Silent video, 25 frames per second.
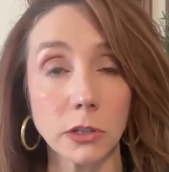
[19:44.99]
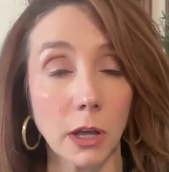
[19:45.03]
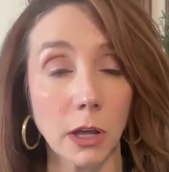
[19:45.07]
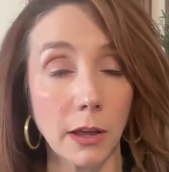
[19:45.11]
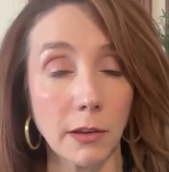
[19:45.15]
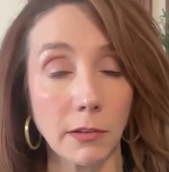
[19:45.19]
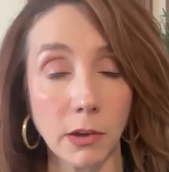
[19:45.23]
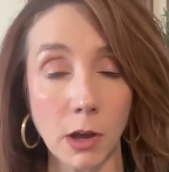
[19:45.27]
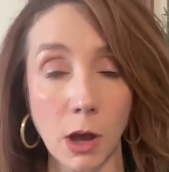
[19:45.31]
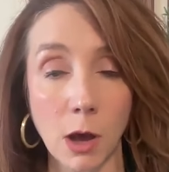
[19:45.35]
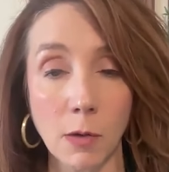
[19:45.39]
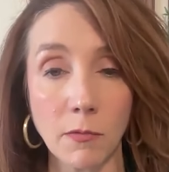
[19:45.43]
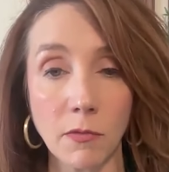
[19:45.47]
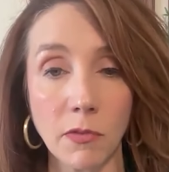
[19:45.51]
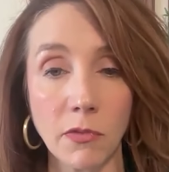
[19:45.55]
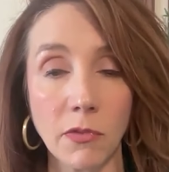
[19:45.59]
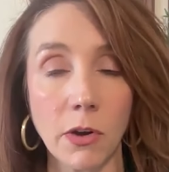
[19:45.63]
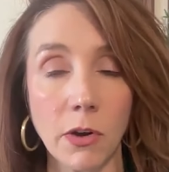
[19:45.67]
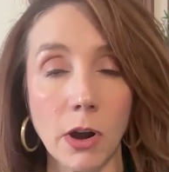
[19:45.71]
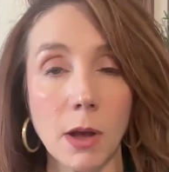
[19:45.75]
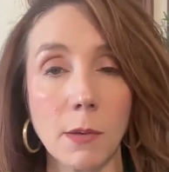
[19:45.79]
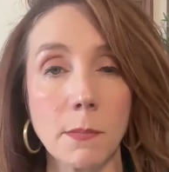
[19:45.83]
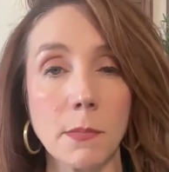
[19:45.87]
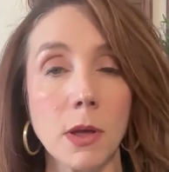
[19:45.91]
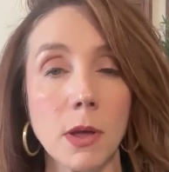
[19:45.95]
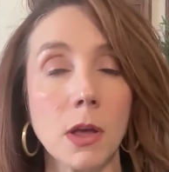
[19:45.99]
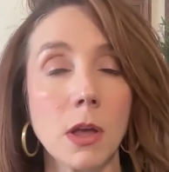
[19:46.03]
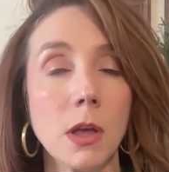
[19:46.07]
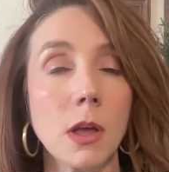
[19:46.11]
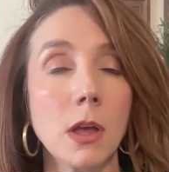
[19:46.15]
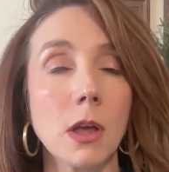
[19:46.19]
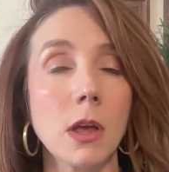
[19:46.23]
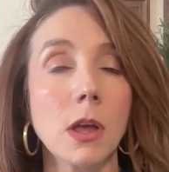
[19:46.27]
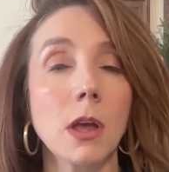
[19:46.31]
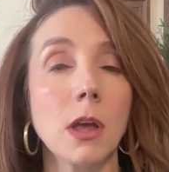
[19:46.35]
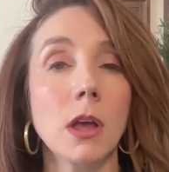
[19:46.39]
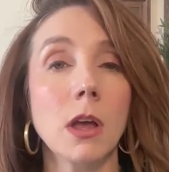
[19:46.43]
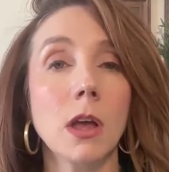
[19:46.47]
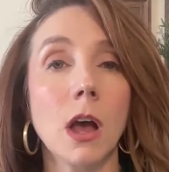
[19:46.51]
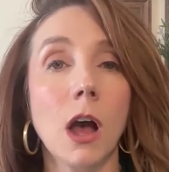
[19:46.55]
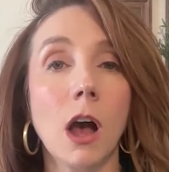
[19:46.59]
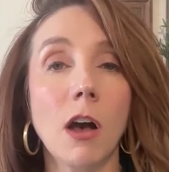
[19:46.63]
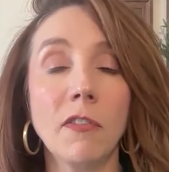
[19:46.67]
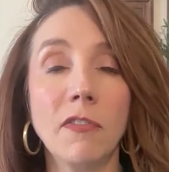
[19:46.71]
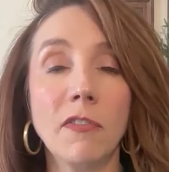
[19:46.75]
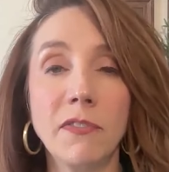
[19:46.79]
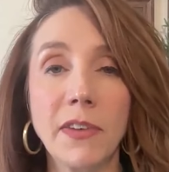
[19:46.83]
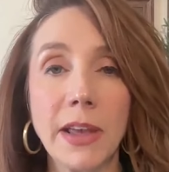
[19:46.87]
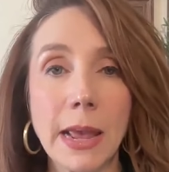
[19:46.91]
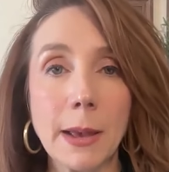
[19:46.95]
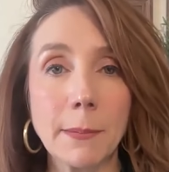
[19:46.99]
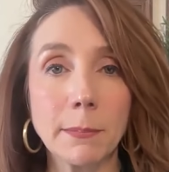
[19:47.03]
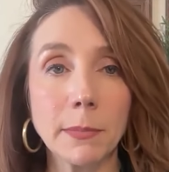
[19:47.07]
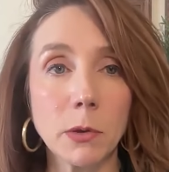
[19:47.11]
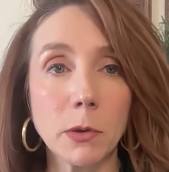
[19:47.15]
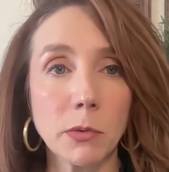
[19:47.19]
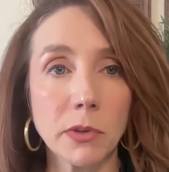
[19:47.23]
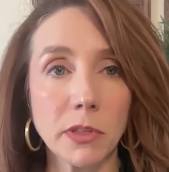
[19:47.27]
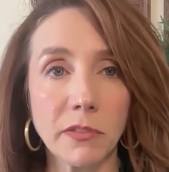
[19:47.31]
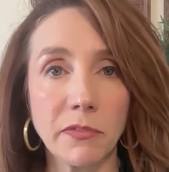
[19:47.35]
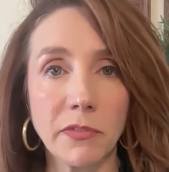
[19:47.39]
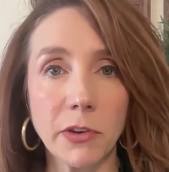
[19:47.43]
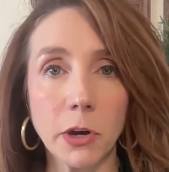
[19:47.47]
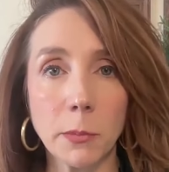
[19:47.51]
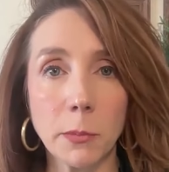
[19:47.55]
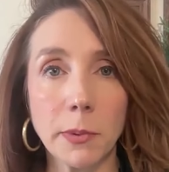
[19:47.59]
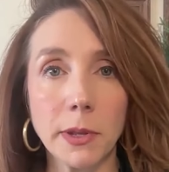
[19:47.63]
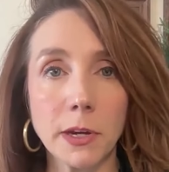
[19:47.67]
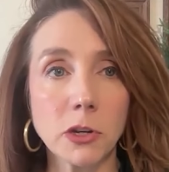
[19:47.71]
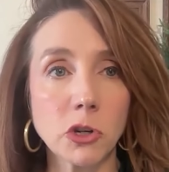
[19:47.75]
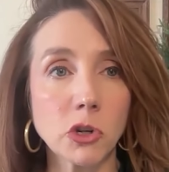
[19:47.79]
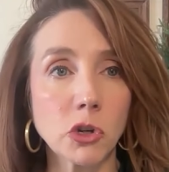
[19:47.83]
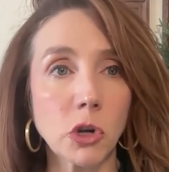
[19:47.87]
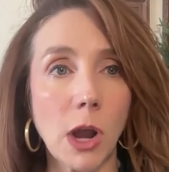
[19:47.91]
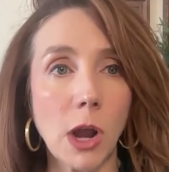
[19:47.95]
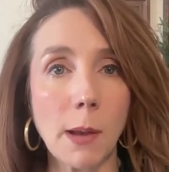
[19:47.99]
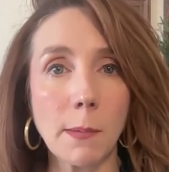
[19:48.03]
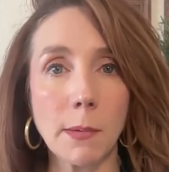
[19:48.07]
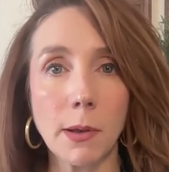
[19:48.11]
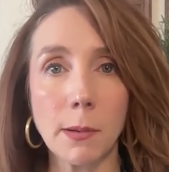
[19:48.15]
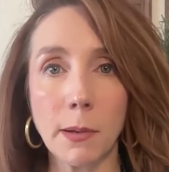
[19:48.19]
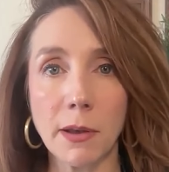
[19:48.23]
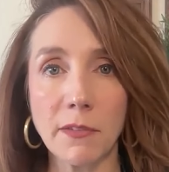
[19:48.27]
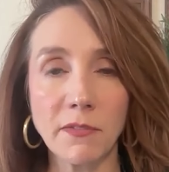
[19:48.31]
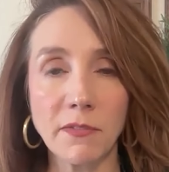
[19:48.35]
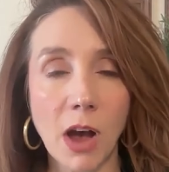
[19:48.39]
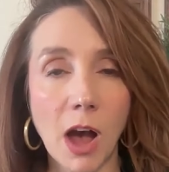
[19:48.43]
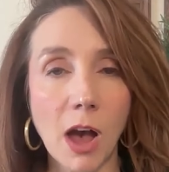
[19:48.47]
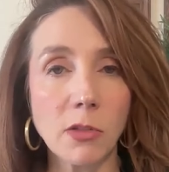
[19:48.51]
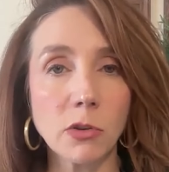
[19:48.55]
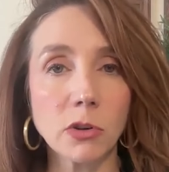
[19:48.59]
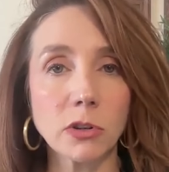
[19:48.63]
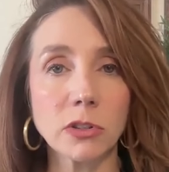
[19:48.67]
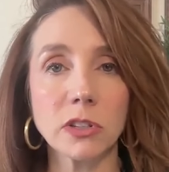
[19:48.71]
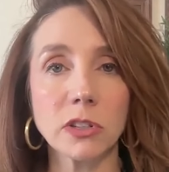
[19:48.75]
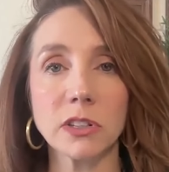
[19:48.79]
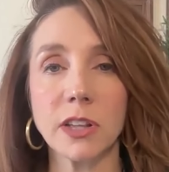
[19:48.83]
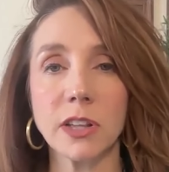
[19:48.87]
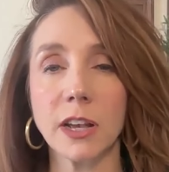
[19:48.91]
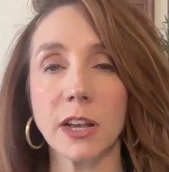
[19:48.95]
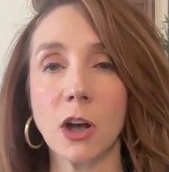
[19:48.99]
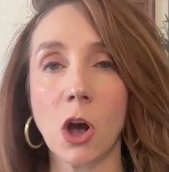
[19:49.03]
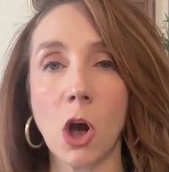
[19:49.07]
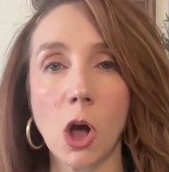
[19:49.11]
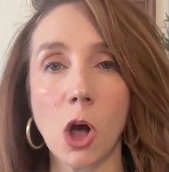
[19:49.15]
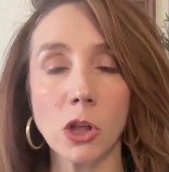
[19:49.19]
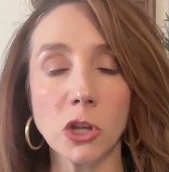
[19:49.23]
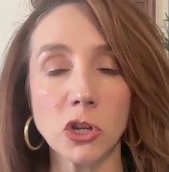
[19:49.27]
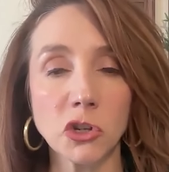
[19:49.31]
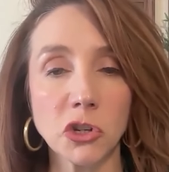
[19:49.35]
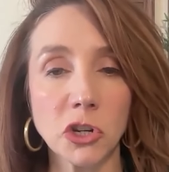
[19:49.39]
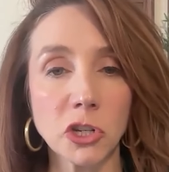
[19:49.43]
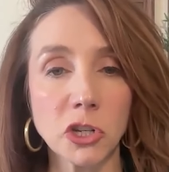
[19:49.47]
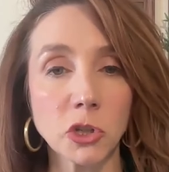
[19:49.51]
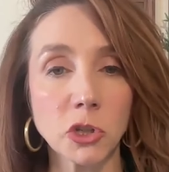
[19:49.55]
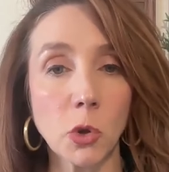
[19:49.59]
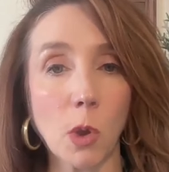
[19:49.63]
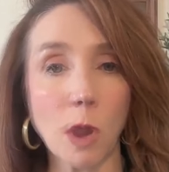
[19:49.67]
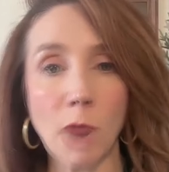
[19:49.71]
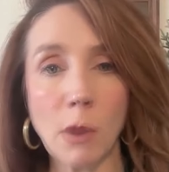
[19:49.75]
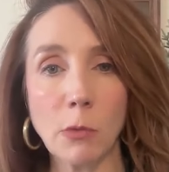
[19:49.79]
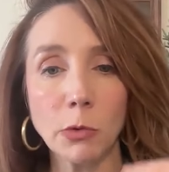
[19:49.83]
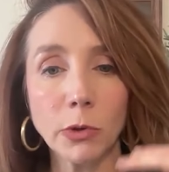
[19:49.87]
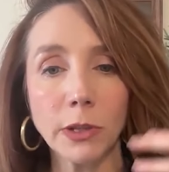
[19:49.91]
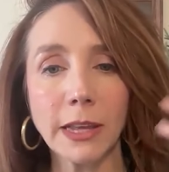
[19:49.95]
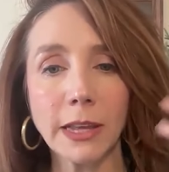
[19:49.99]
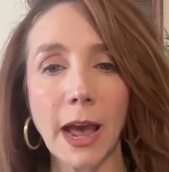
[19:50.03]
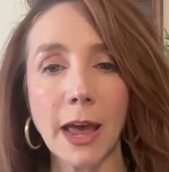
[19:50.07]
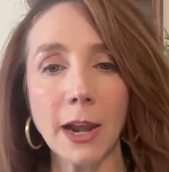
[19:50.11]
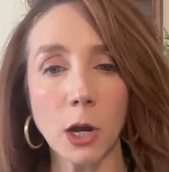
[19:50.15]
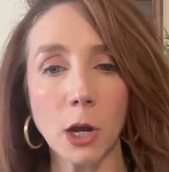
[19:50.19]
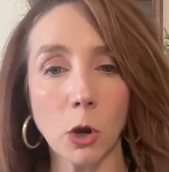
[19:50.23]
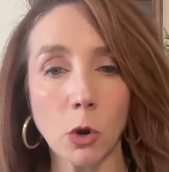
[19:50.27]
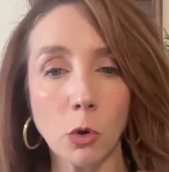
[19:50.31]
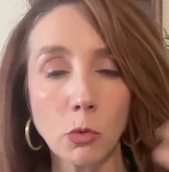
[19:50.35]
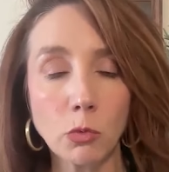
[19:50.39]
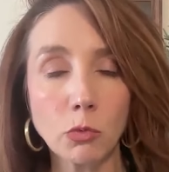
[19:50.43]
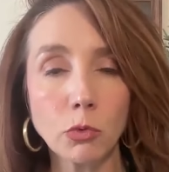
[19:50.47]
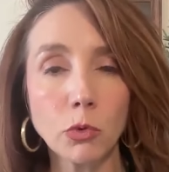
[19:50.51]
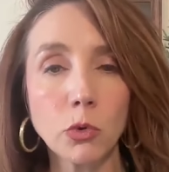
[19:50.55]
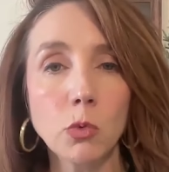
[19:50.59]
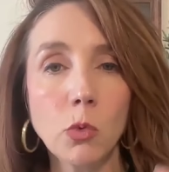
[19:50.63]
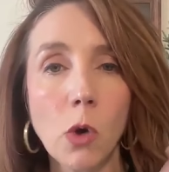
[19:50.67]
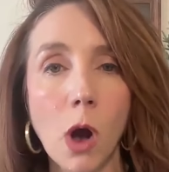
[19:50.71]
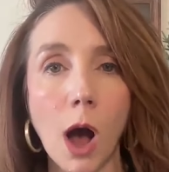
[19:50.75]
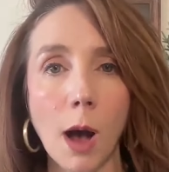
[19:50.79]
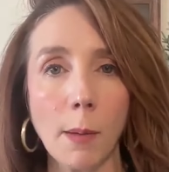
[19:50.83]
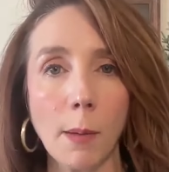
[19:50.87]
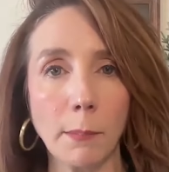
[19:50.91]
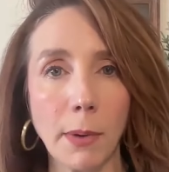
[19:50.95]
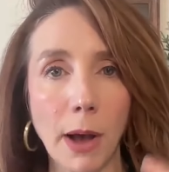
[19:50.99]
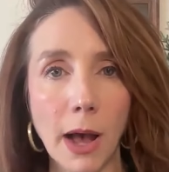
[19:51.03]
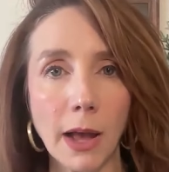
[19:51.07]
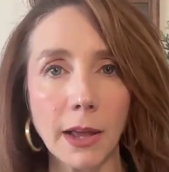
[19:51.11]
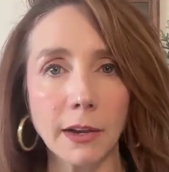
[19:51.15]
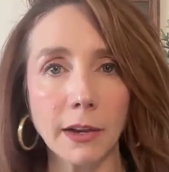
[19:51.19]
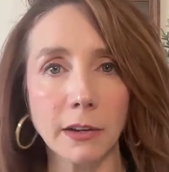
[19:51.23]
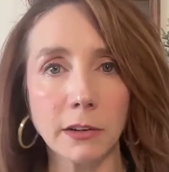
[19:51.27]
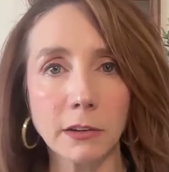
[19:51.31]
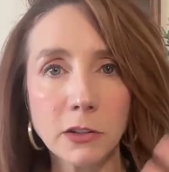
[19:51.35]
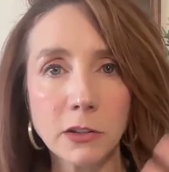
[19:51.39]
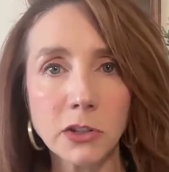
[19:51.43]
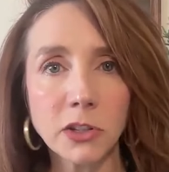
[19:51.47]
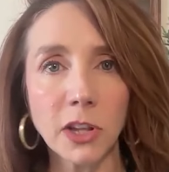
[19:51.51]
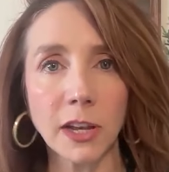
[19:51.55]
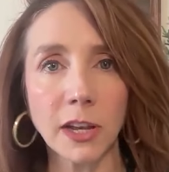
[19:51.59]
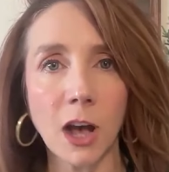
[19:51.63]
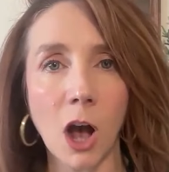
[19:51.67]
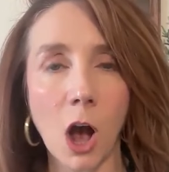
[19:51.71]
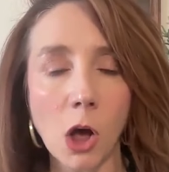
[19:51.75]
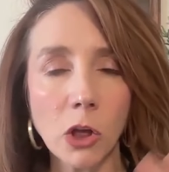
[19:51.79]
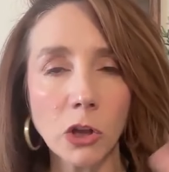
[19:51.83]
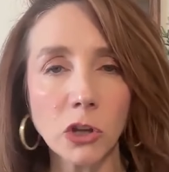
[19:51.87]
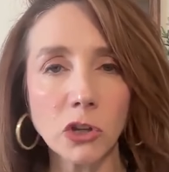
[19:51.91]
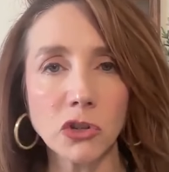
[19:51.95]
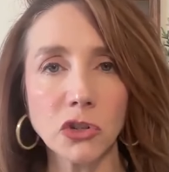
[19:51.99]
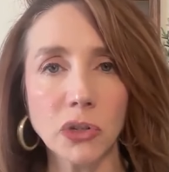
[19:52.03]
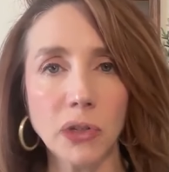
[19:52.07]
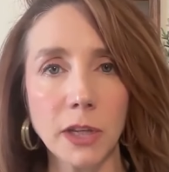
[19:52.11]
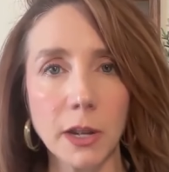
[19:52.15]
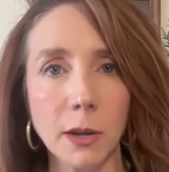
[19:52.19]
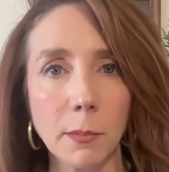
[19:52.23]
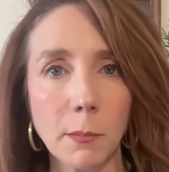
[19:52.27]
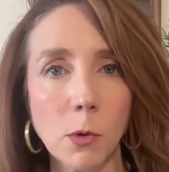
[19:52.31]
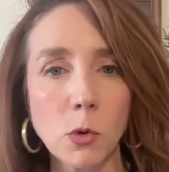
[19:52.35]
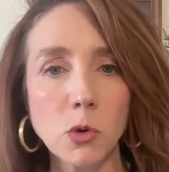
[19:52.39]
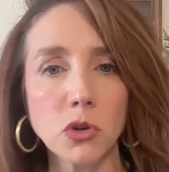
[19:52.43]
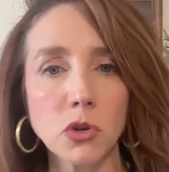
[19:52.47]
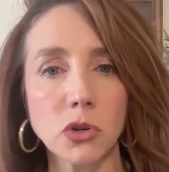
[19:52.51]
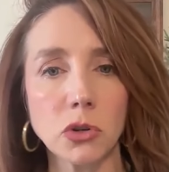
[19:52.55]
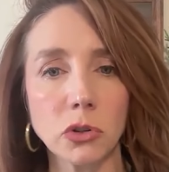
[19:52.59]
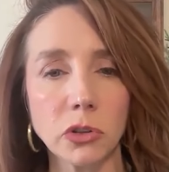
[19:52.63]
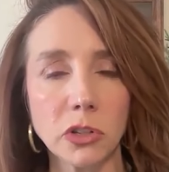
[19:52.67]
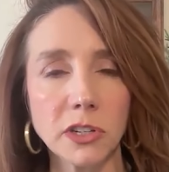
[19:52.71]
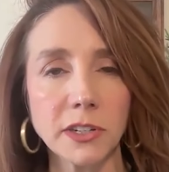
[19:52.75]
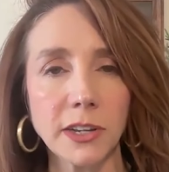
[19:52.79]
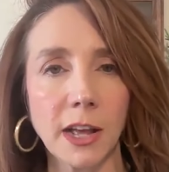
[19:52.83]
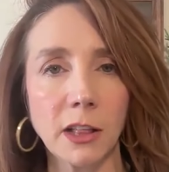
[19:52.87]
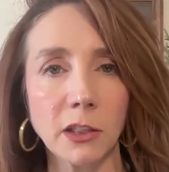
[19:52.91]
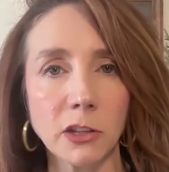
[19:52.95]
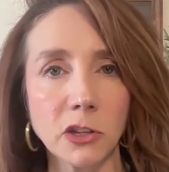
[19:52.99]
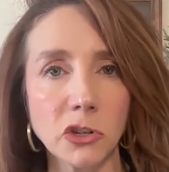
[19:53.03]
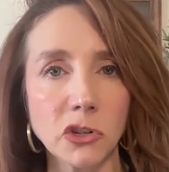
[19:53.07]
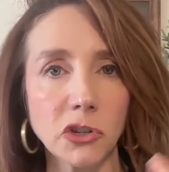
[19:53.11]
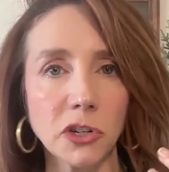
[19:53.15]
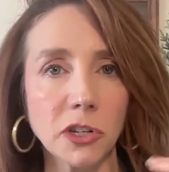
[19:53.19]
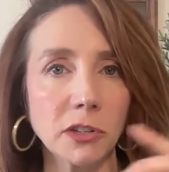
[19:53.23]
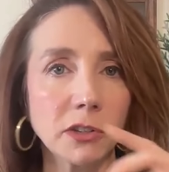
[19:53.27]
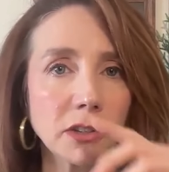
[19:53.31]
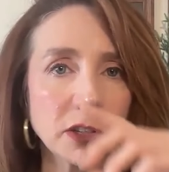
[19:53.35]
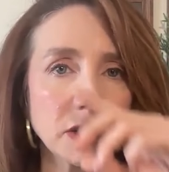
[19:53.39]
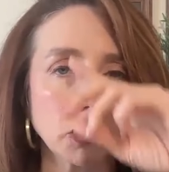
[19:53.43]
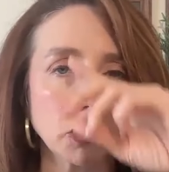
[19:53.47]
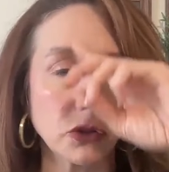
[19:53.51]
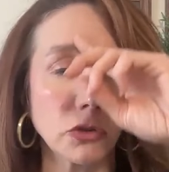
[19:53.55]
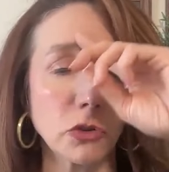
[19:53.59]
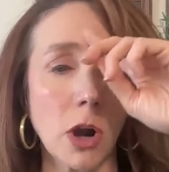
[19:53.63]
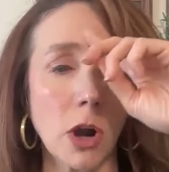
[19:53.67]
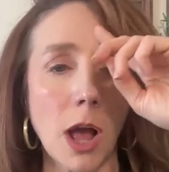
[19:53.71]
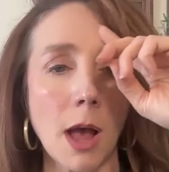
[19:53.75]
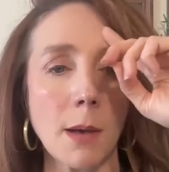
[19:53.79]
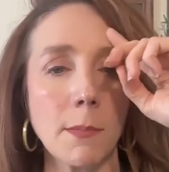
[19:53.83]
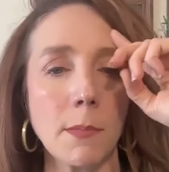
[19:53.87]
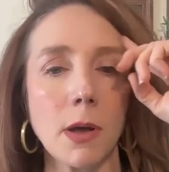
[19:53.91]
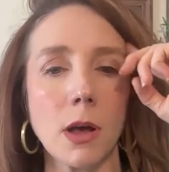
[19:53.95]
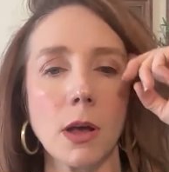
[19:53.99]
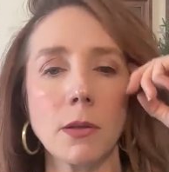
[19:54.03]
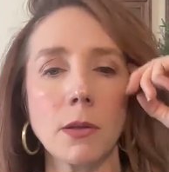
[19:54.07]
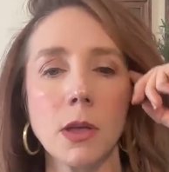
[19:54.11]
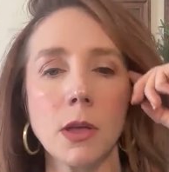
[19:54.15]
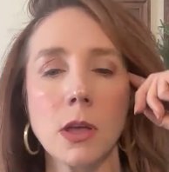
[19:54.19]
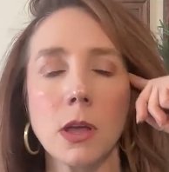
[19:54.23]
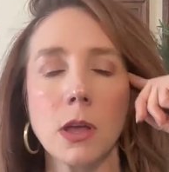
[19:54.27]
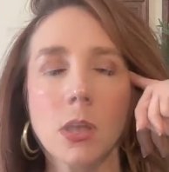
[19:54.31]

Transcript: I come from a family with a fair bit of trauma. My father's a psychologist. So I really kind of grew up on psychology and emotional intelligence and trauma.